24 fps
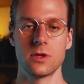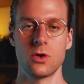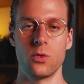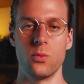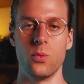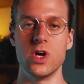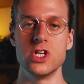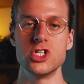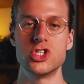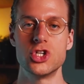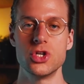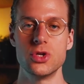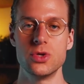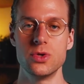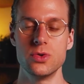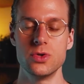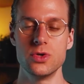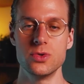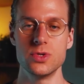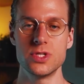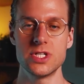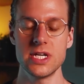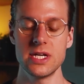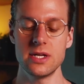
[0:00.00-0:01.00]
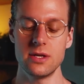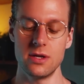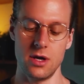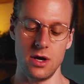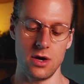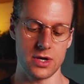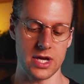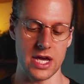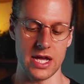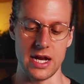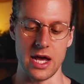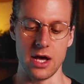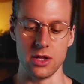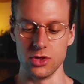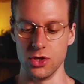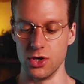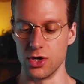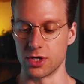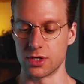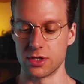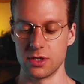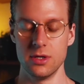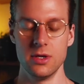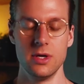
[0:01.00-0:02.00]
When should you use it? Okay, now
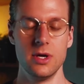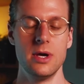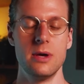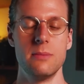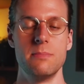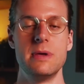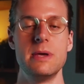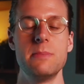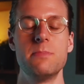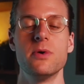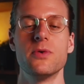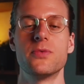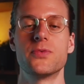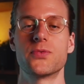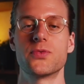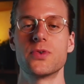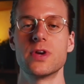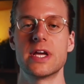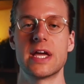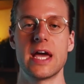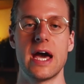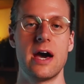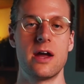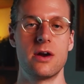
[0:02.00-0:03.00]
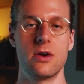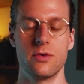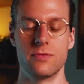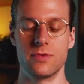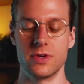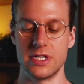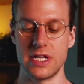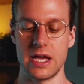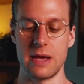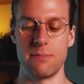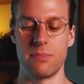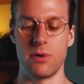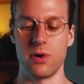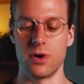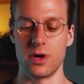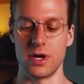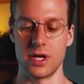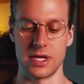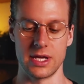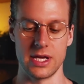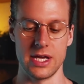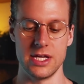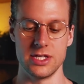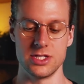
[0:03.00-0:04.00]
look. People freak out over day
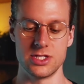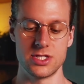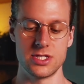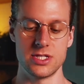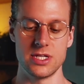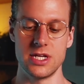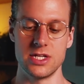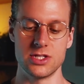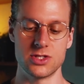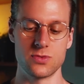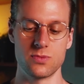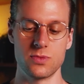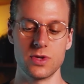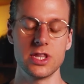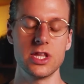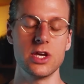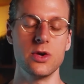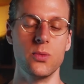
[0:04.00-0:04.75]
parting. It's really